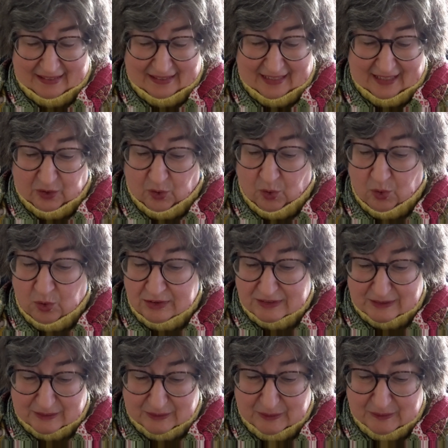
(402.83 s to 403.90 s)
And
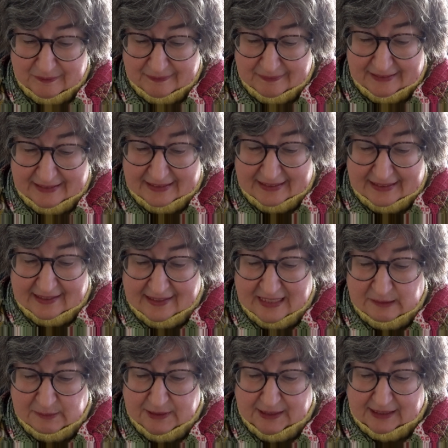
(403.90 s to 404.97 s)
also,
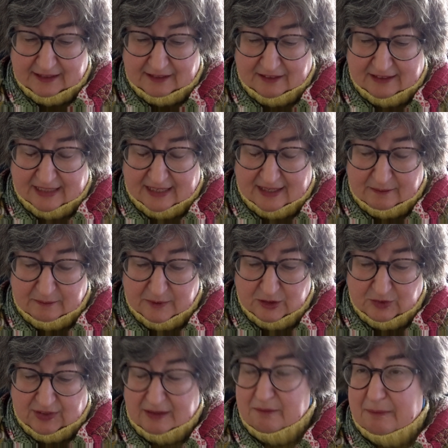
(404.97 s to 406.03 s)
this particular psalm was
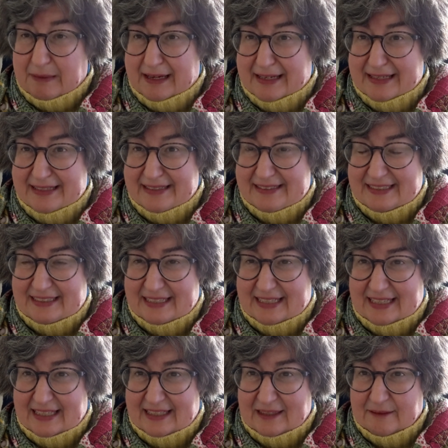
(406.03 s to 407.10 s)
written by
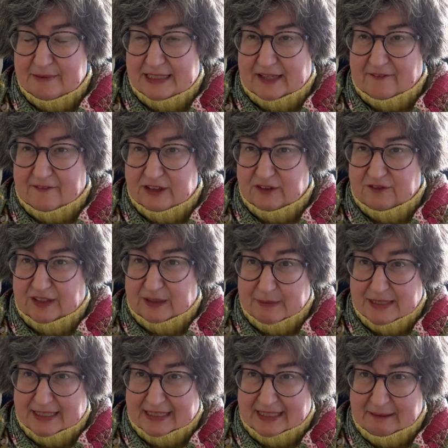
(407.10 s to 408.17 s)
Sidney himself, Sir Philip
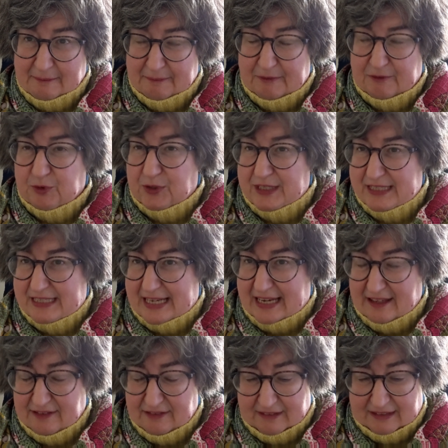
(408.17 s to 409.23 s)
Sidney, before his
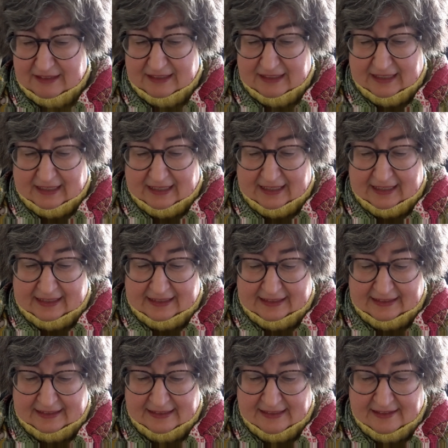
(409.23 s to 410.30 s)
death,
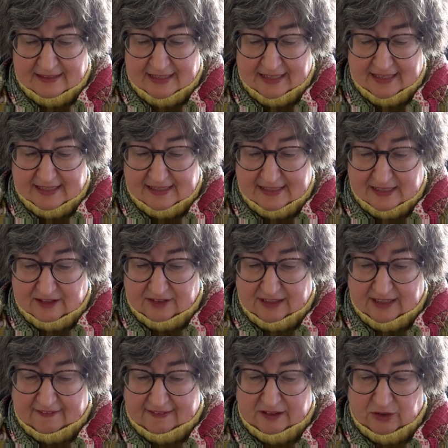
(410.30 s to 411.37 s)
and then his sister
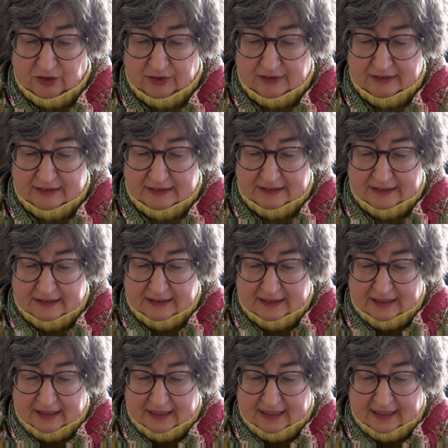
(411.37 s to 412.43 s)
carried on
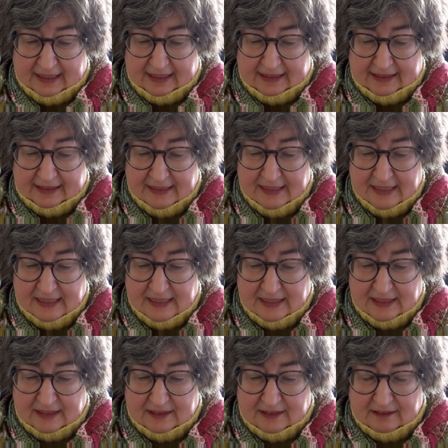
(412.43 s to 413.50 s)
and
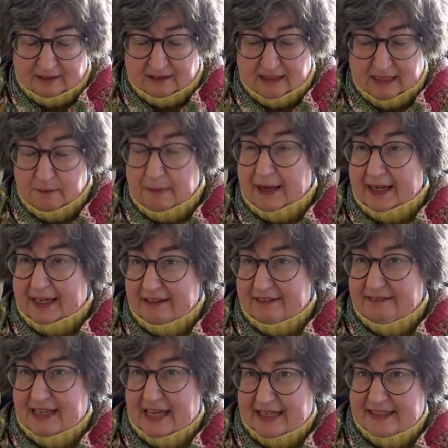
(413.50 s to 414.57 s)
came back
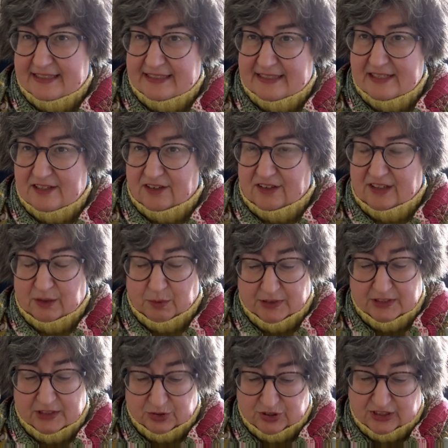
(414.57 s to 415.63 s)
and edited his earlier one,
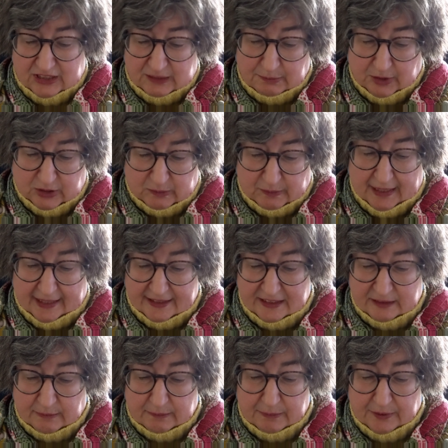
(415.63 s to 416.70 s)
so she's possibly had
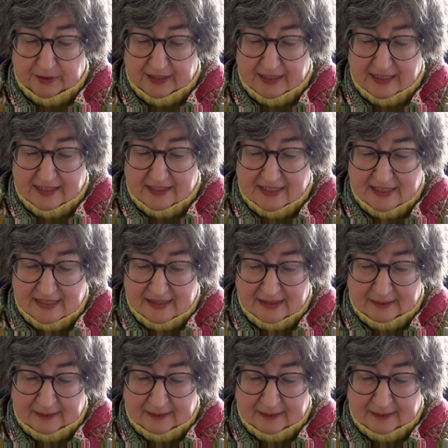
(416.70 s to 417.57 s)
some input into this.